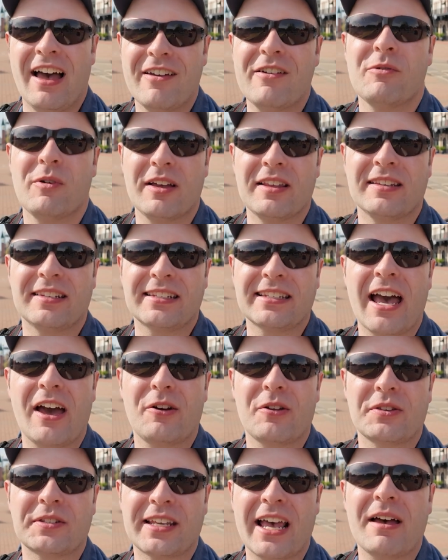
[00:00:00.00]
everyone, it's
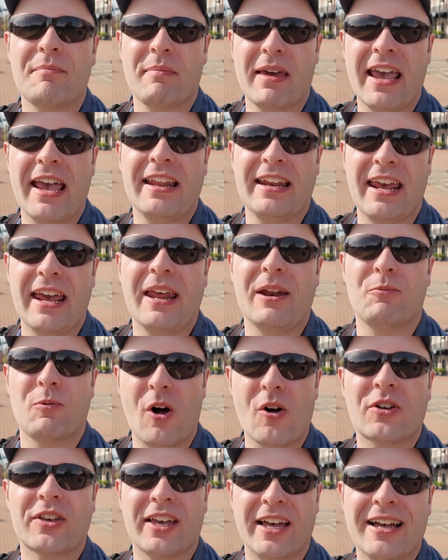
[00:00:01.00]
Scott Man, and
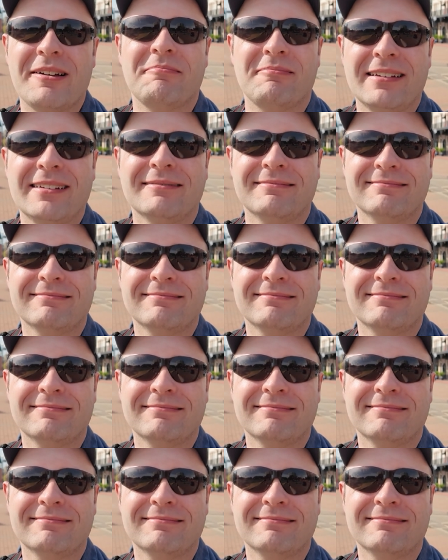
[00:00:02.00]
welcome.